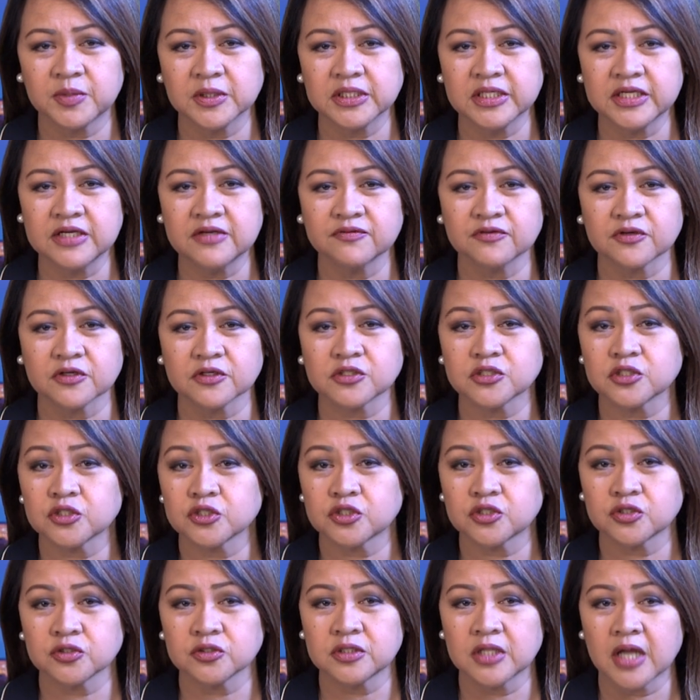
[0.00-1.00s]
believers
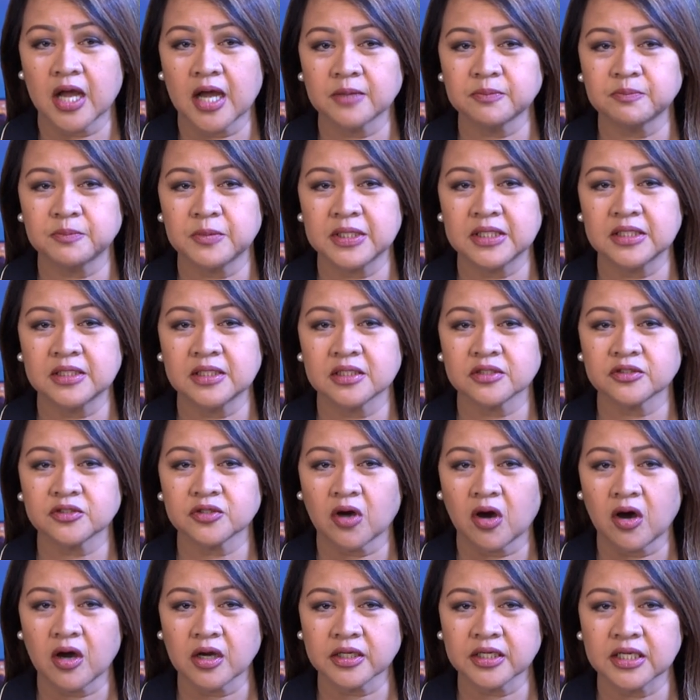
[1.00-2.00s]
should not be
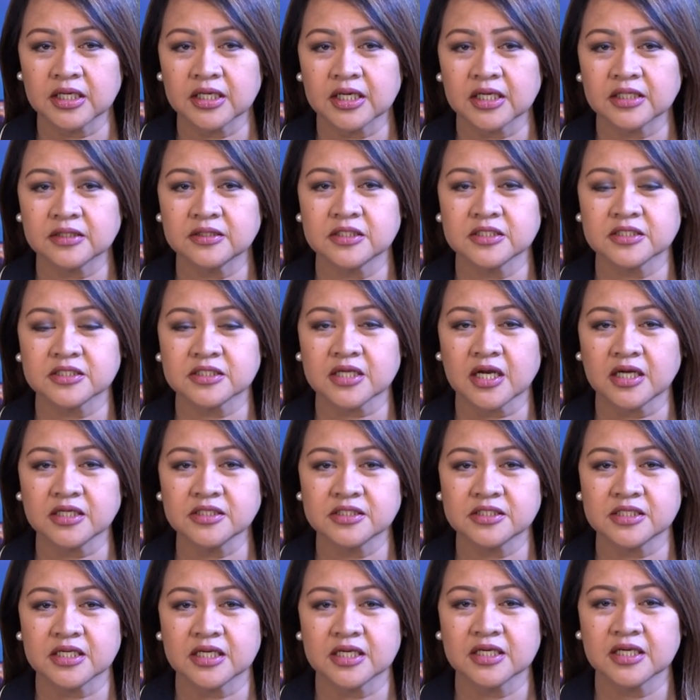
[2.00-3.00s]
talking and
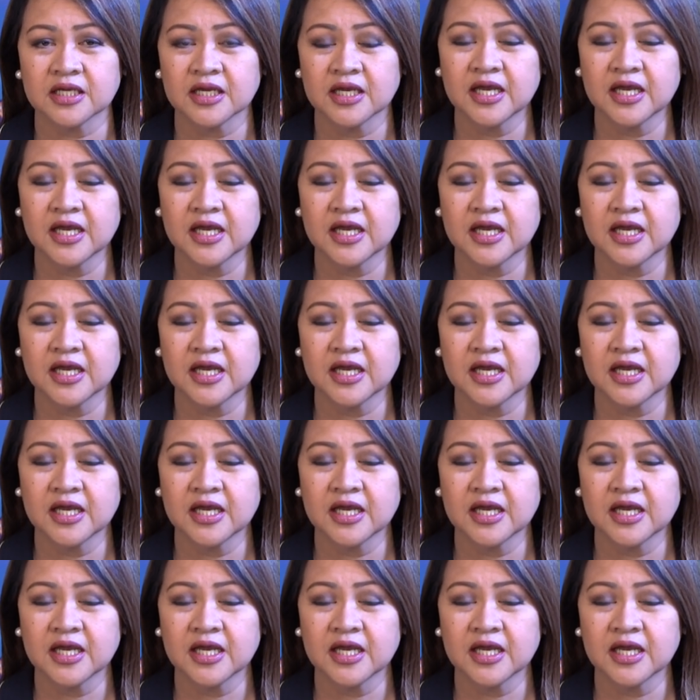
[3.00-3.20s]
discussing.